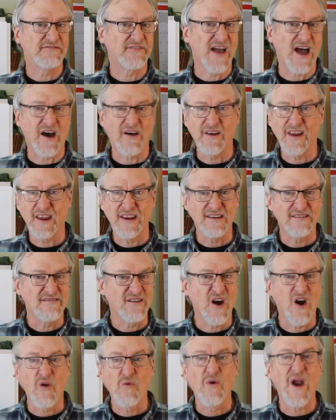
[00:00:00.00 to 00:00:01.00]
found
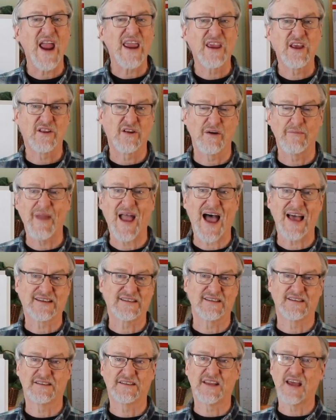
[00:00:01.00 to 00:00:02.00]
in irregular
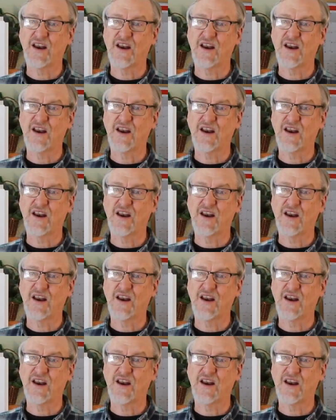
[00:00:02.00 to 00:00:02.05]
masses.